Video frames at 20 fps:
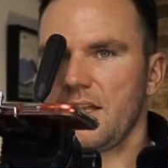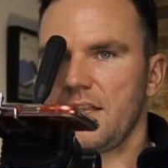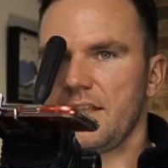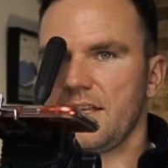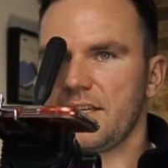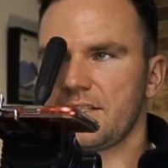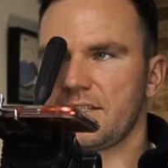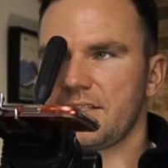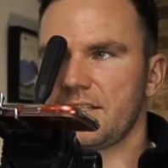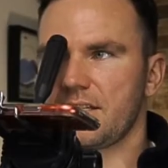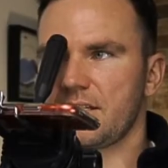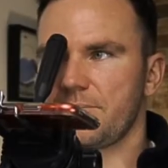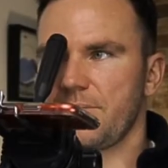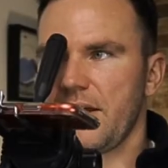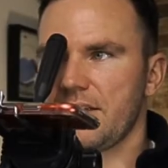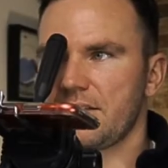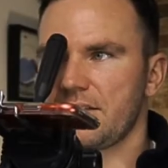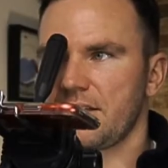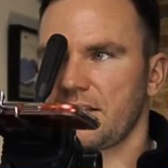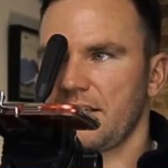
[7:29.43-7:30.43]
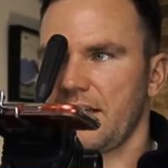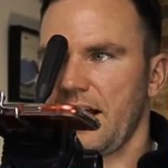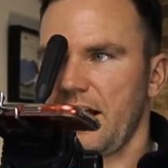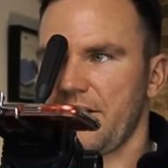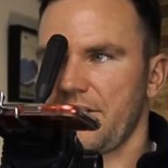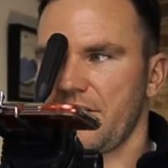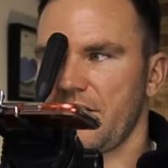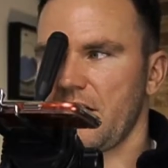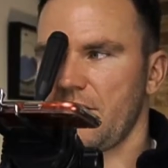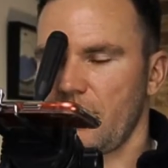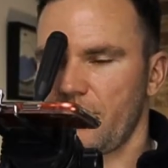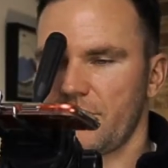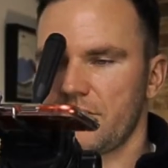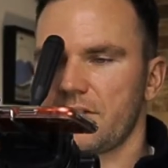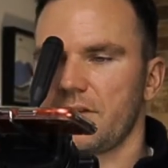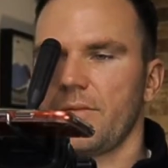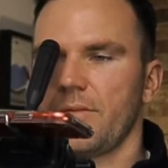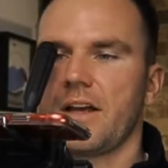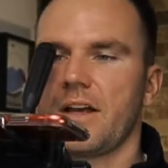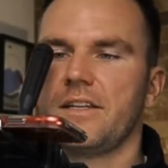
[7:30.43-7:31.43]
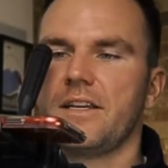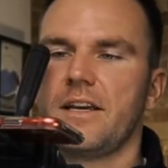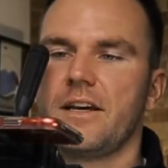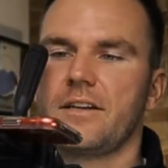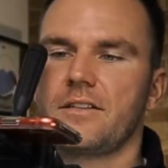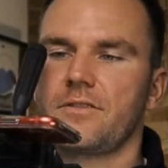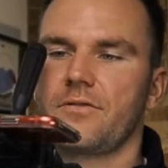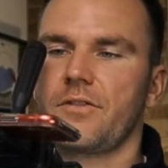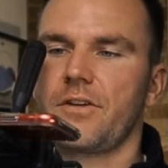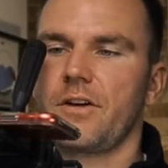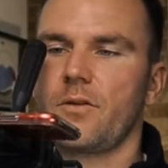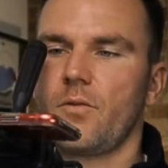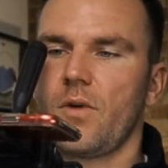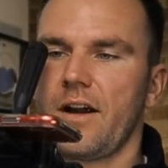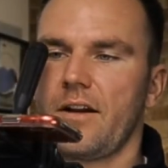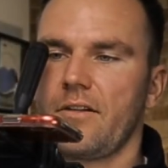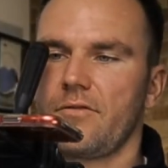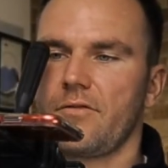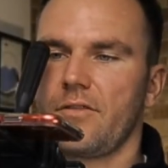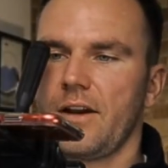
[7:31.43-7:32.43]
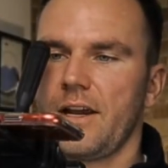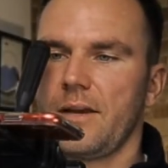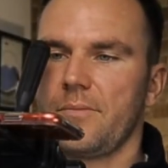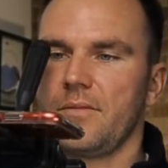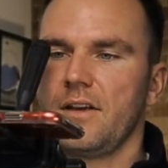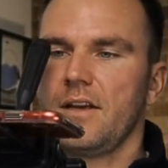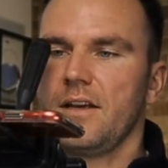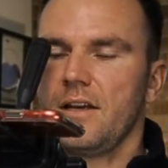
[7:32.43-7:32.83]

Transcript: This is basically how you'd come up with some ideas for your wireframe.